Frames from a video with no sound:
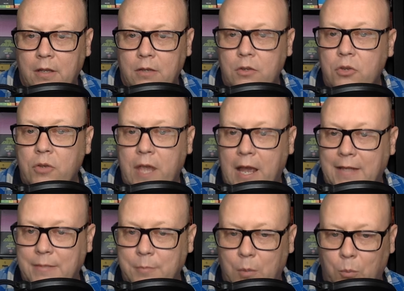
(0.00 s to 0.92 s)
new
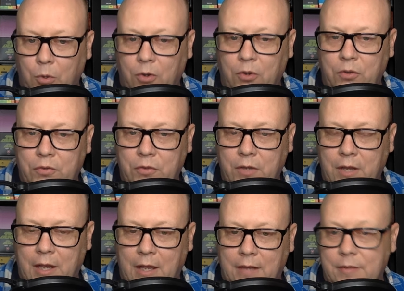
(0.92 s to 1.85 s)
cast members
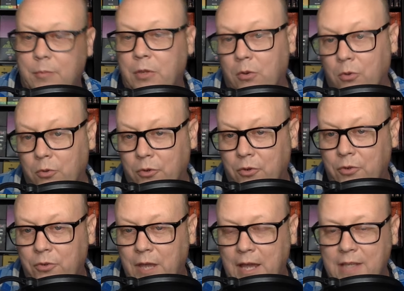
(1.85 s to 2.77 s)
and some of the older
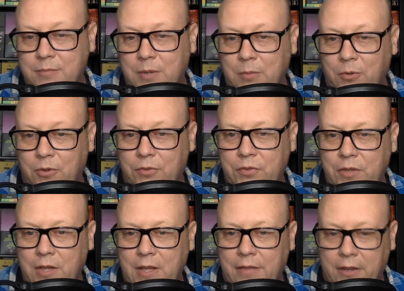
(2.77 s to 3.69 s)
new cast members
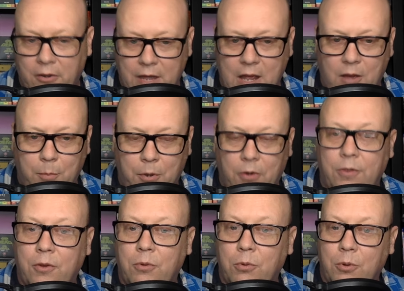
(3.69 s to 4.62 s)
that are now part of
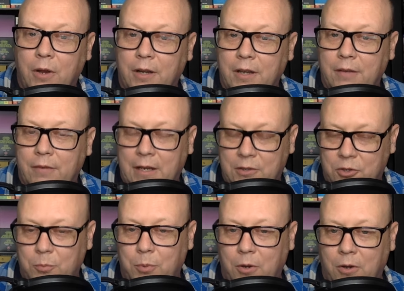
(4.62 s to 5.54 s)
the crew at
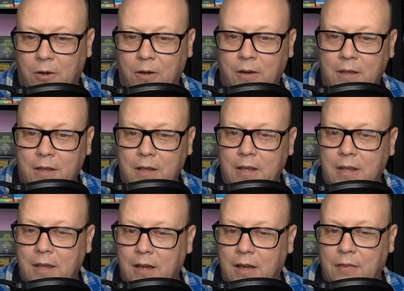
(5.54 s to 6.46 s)
Good Burger.
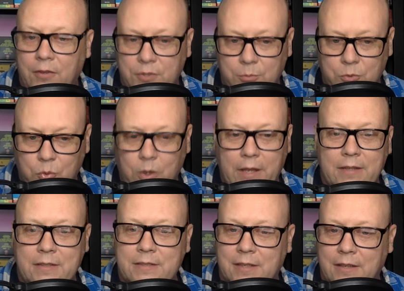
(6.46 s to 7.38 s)
There's some
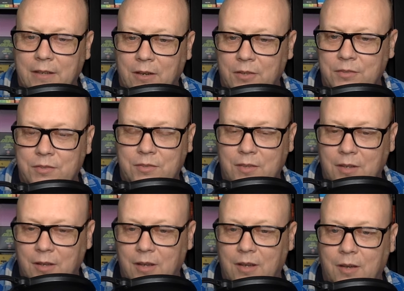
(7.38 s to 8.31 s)
twins and there's
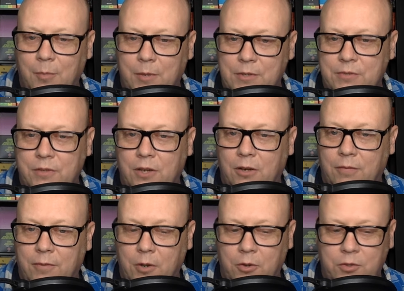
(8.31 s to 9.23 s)
a bunch of younger
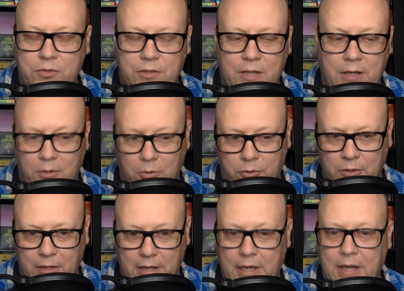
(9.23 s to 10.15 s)
folks and an older
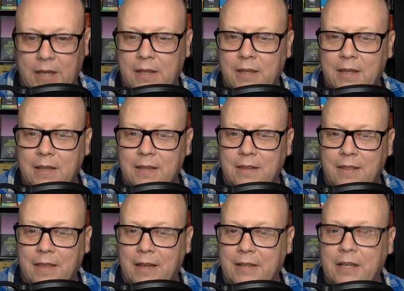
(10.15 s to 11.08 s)
lady
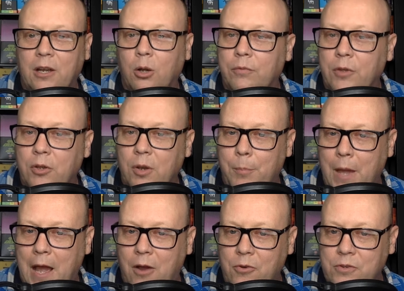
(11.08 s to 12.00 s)
that get interviewed
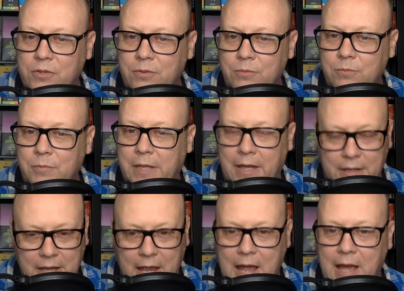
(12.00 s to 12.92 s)
about
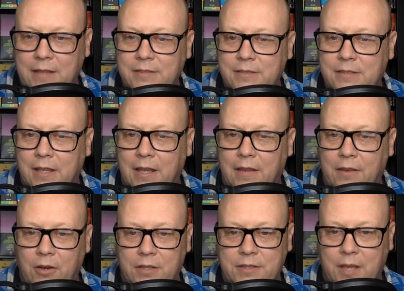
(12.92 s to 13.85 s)
getting cast and
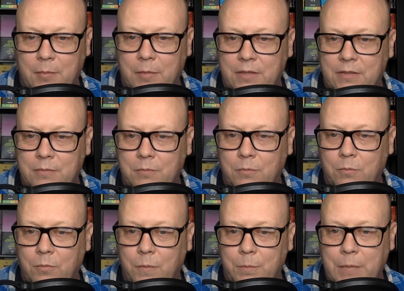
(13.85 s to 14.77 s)
their excitement
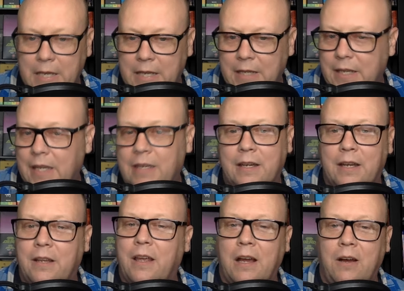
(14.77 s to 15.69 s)
meeting Kenan
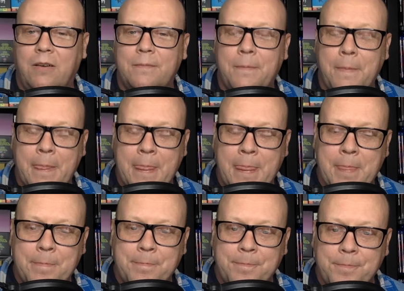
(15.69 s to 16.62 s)
and Kel.
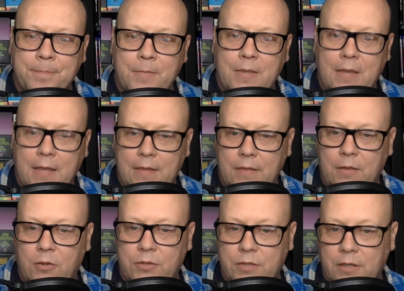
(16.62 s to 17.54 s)
And then
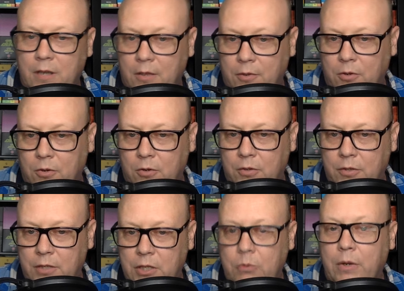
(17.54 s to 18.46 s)
there's another
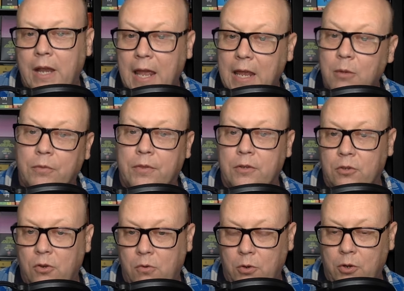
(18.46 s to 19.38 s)
Q&A with the
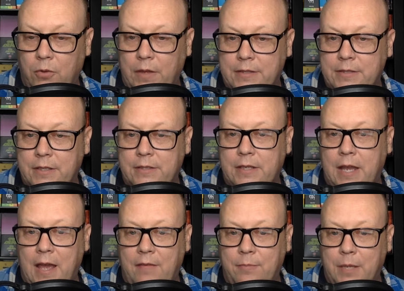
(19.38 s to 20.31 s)
new crew that's
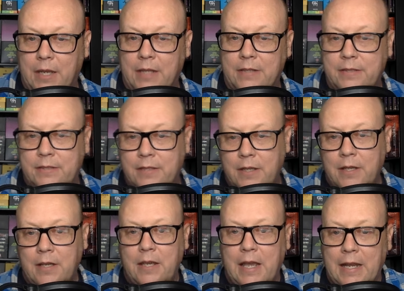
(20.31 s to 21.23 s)
6.5 minutes.
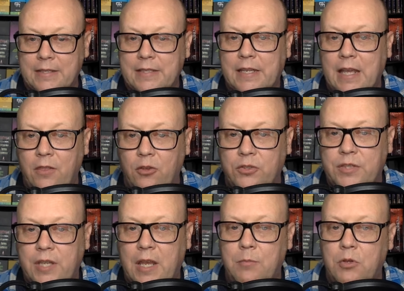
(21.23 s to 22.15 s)
And it's, again, those
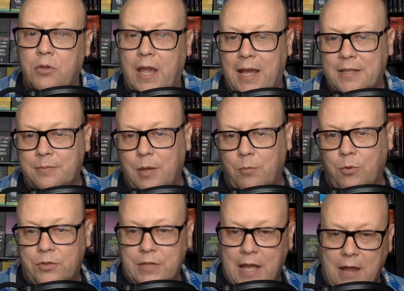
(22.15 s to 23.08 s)
same new cast
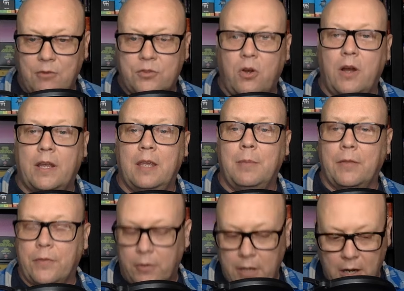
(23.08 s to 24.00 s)
members now talking
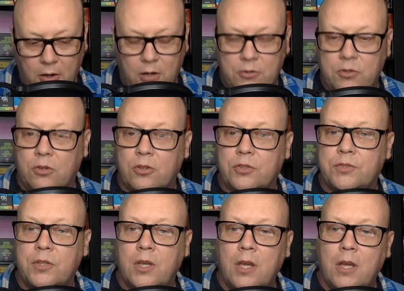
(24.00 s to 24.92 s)
about their characters,